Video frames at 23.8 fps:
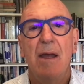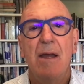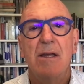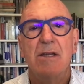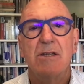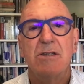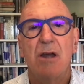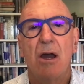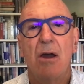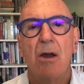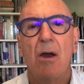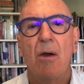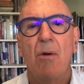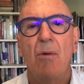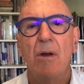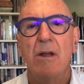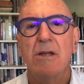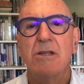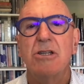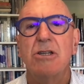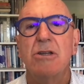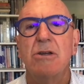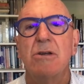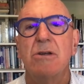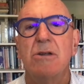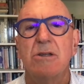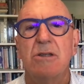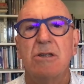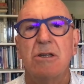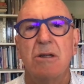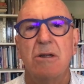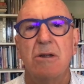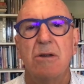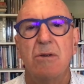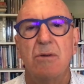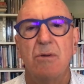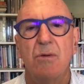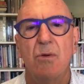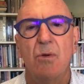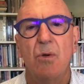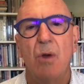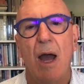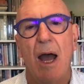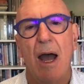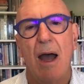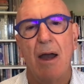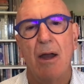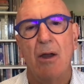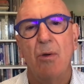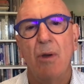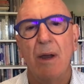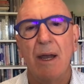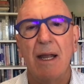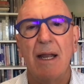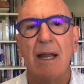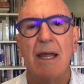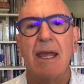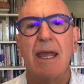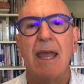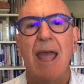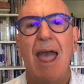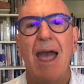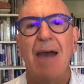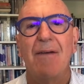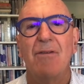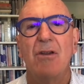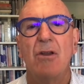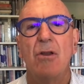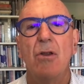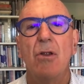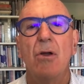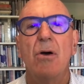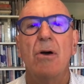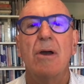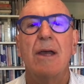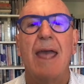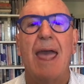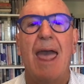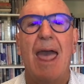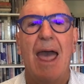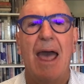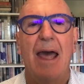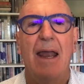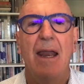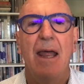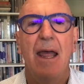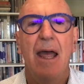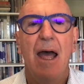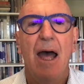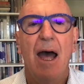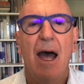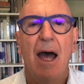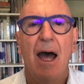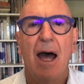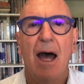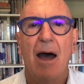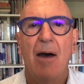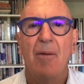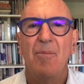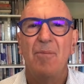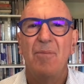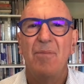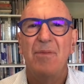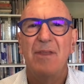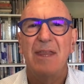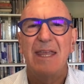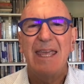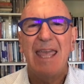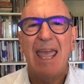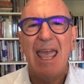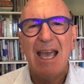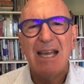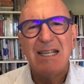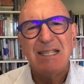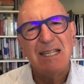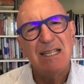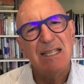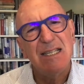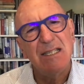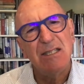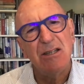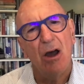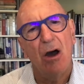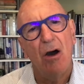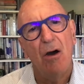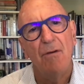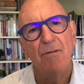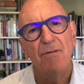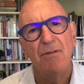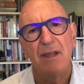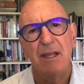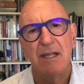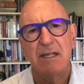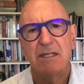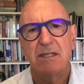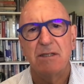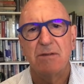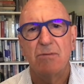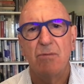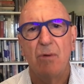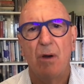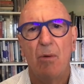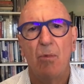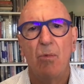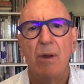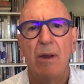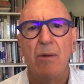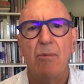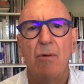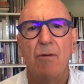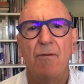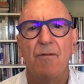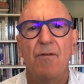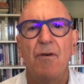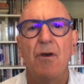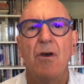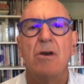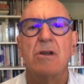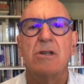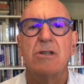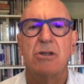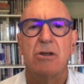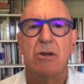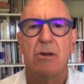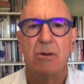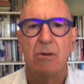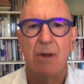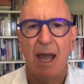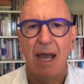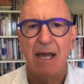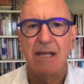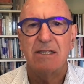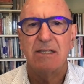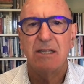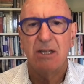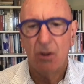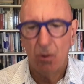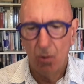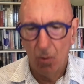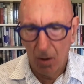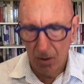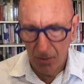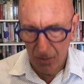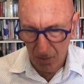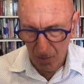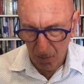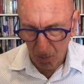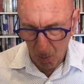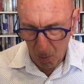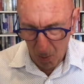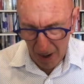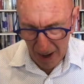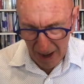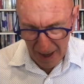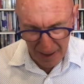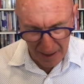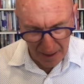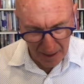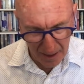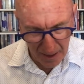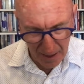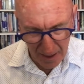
So I want to quickly have a look at the essence of this, what we refer to as the Quadrant 1.